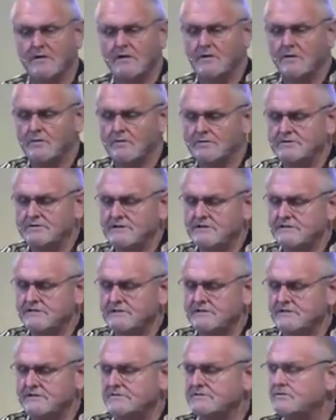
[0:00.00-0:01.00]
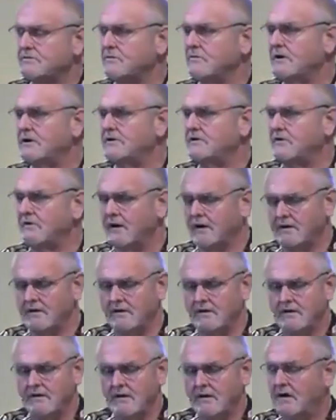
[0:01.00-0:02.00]
with Jesus is surrendering
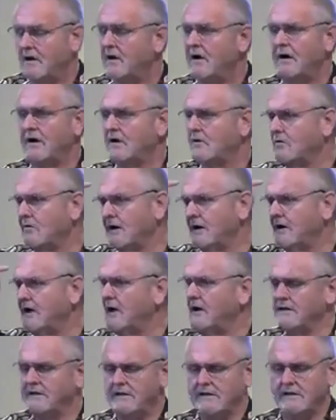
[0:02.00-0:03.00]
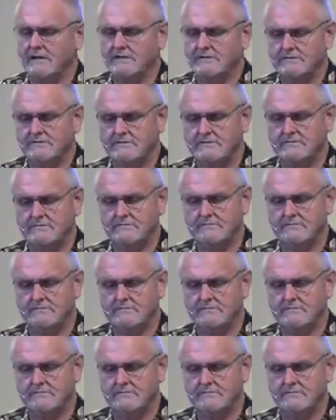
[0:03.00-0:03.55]
our great ideas.